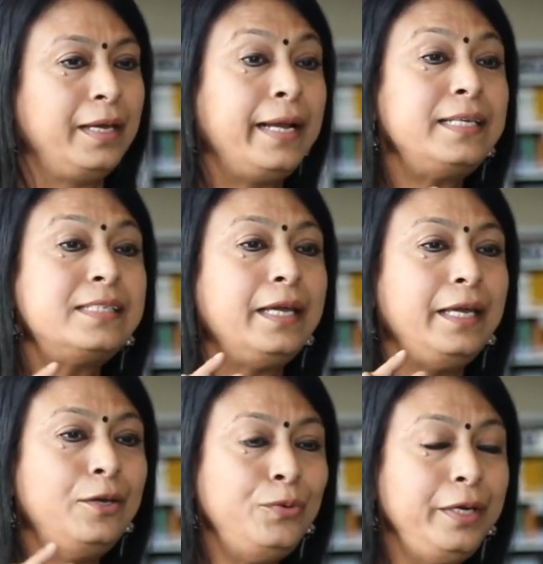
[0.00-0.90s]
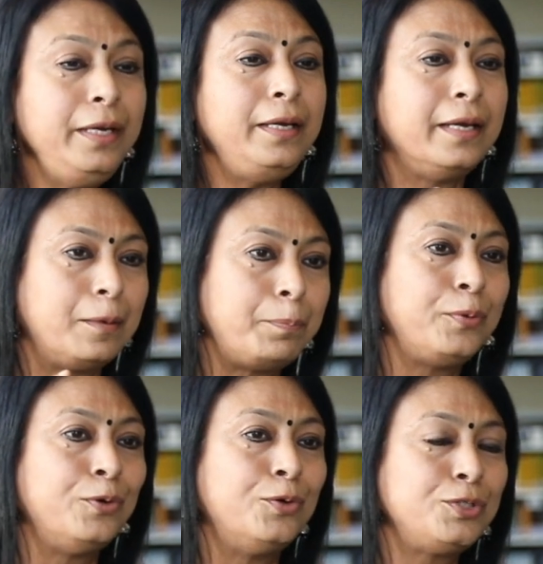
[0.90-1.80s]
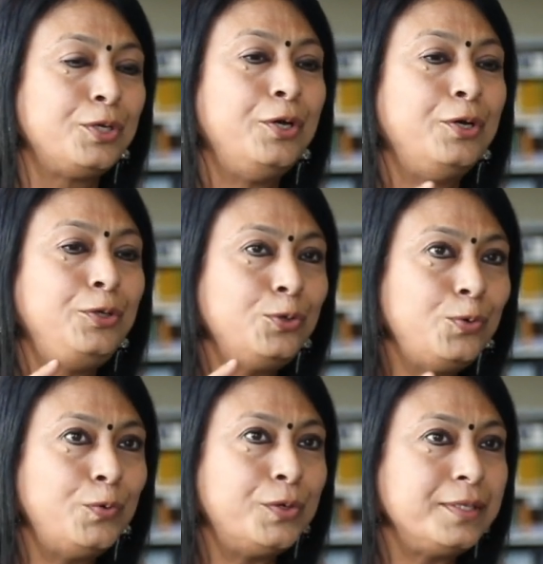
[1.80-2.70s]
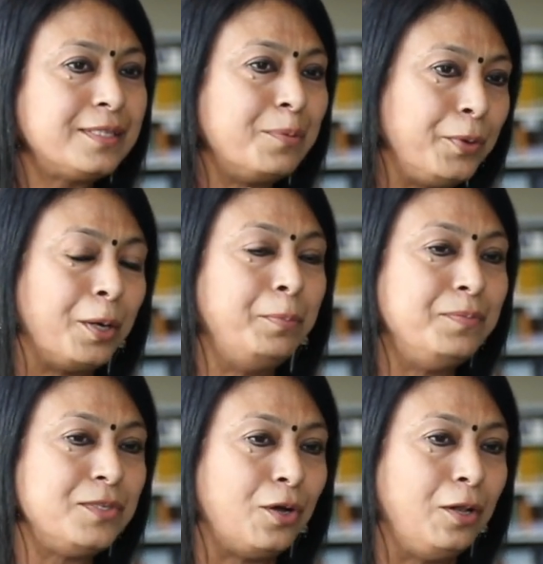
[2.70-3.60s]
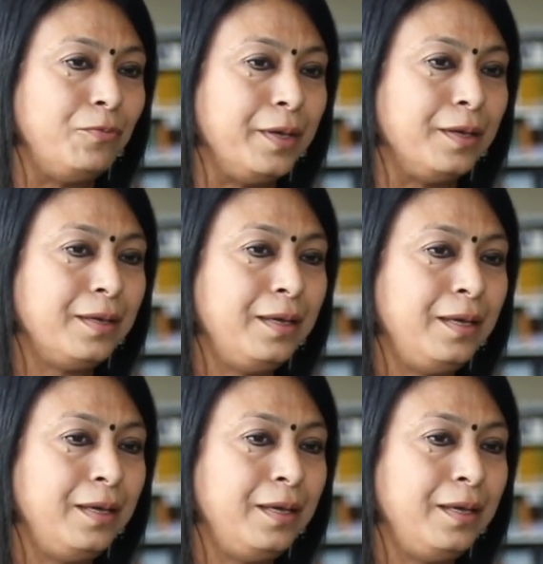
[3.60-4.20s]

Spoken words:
It is a unique approach towards the problem solving,